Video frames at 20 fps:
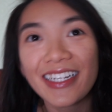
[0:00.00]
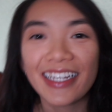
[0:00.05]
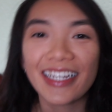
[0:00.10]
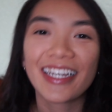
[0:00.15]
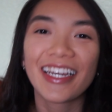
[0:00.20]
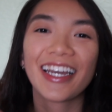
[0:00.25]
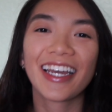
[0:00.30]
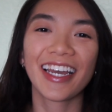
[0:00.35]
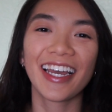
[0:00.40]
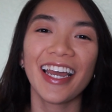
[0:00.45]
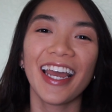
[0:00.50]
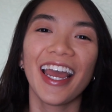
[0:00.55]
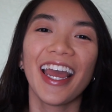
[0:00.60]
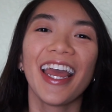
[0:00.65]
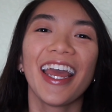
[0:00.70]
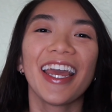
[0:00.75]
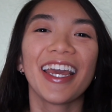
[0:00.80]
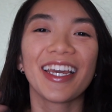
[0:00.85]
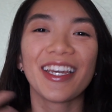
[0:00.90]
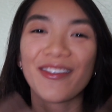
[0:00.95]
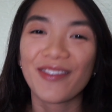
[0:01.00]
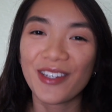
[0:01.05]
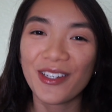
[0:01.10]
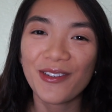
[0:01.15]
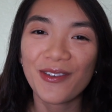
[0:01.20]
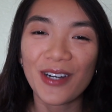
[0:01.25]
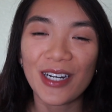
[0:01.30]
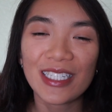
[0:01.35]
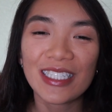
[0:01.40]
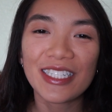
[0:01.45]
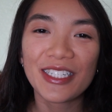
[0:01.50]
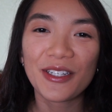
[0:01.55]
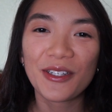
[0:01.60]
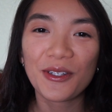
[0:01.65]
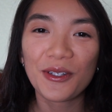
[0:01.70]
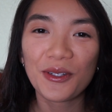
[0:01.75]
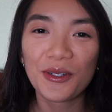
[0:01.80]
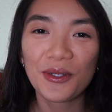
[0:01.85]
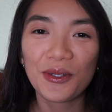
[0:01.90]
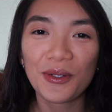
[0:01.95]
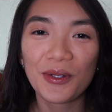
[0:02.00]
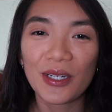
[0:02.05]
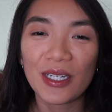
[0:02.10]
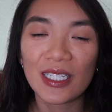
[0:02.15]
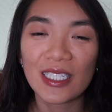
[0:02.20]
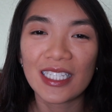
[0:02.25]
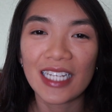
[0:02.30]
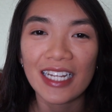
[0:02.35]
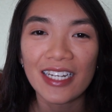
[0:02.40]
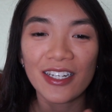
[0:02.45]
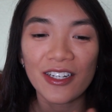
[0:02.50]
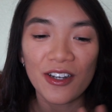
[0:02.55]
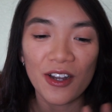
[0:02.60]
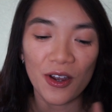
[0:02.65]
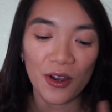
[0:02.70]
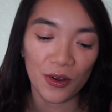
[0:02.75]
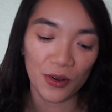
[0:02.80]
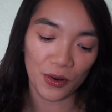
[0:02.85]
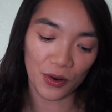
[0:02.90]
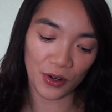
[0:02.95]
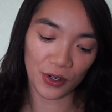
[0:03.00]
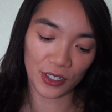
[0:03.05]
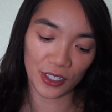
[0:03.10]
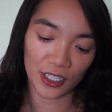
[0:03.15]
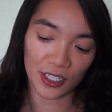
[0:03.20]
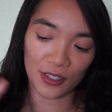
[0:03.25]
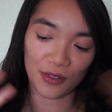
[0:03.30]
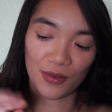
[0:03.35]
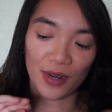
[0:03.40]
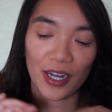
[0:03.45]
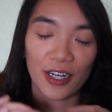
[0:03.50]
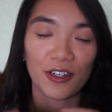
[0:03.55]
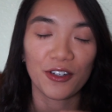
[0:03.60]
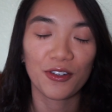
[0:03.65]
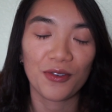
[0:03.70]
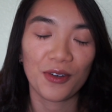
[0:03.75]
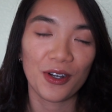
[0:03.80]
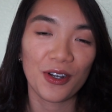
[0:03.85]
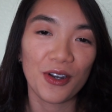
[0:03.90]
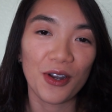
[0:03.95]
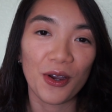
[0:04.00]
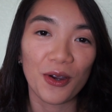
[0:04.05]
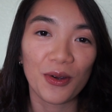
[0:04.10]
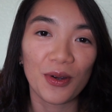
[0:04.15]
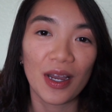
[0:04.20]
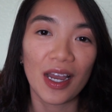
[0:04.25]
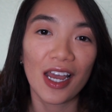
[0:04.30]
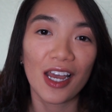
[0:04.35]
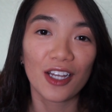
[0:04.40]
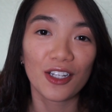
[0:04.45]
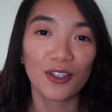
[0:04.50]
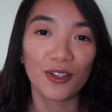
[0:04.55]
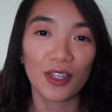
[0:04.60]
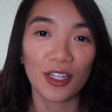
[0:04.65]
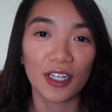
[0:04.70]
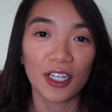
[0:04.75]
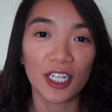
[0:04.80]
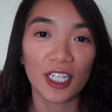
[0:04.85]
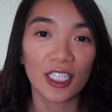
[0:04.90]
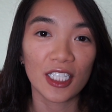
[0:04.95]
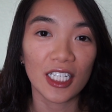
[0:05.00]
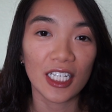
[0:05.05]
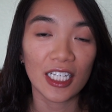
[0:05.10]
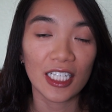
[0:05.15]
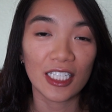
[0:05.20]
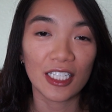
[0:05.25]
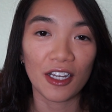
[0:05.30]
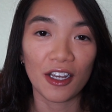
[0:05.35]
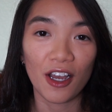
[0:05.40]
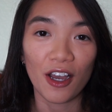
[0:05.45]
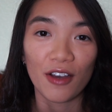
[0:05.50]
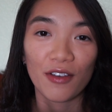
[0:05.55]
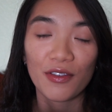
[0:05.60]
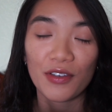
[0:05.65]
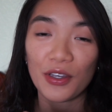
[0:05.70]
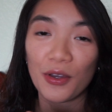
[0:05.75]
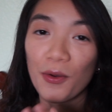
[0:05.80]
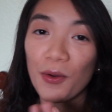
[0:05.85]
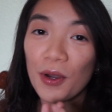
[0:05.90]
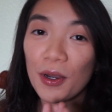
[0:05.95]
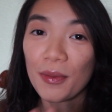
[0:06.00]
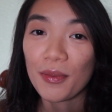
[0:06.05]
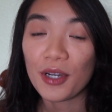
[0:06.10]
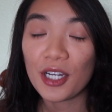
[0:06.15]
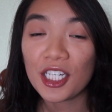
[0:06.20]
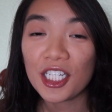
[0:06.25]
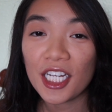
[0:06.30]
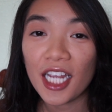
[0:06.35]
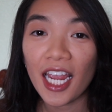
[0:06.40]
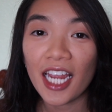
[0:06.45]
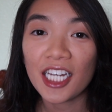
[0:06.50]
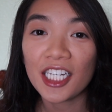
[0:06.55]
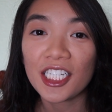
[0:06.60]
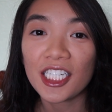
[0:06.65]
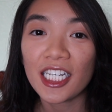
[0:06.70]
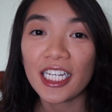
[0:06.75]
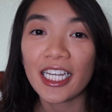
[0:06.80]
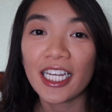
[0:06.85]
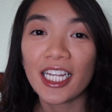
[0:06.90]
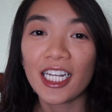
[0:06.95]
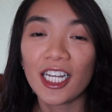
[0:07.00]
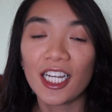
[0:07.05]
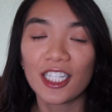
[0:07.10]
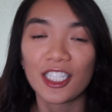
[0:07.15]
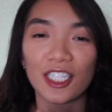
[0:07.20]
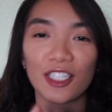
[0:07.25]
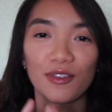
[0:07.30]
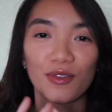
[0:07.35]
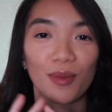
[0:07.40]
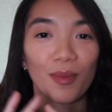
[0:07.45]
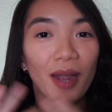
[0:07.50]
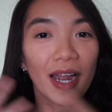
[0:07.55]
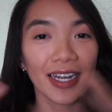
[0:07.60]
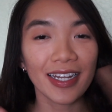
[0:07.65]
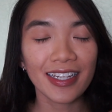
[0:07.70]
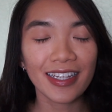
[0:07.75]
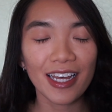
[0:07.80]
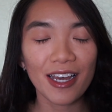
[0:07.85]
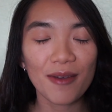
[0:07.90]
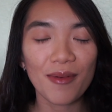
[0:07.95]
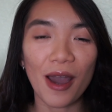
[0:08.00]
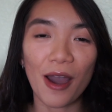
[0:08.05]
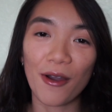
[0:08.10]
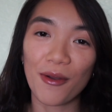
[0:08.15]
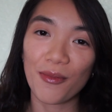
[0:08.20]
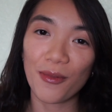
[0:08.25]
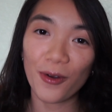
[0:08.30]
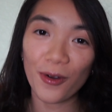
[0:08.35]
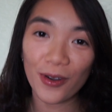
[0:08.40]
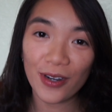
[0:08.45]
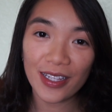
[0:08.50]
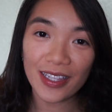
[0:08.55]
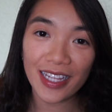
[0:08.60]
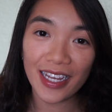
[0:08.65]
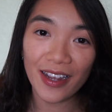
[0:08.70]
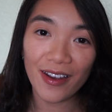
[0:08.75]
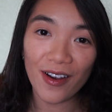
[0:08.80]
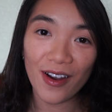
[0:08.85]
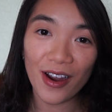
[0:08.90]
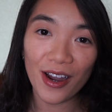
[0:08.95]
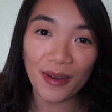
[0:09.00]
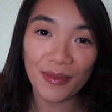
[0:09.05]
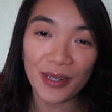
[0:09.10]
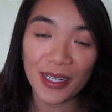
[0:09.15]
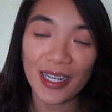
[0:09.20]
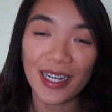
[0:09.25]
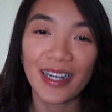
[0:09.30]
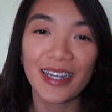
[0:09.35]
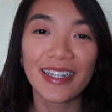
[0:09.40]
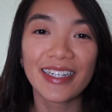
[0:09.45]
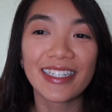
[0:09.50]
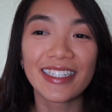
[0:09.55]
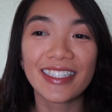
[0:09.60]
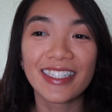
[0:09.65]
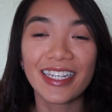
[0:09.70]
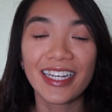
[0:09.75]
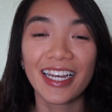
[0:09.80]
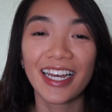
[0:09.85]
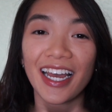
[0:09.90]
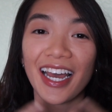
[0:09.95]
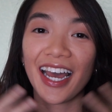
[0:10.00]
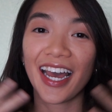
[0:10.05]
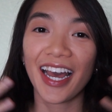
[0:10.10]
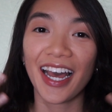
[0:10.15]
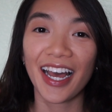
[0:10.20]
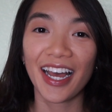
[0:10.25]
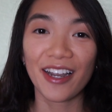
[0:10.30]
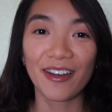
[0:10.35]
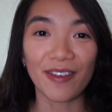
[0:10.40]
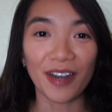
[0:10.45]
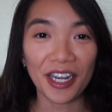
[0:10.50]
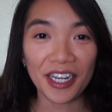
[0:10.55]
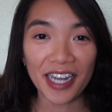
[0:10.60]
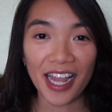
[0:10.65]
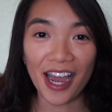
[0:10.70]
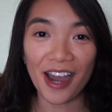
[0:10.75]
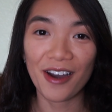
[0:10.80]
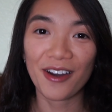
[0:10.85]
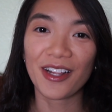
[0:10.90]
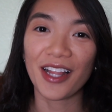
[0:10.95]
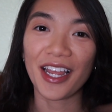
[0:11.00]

like if you want to send a note or just write a short note to the nurses of your appreciation, just reminding them how important they are because right now,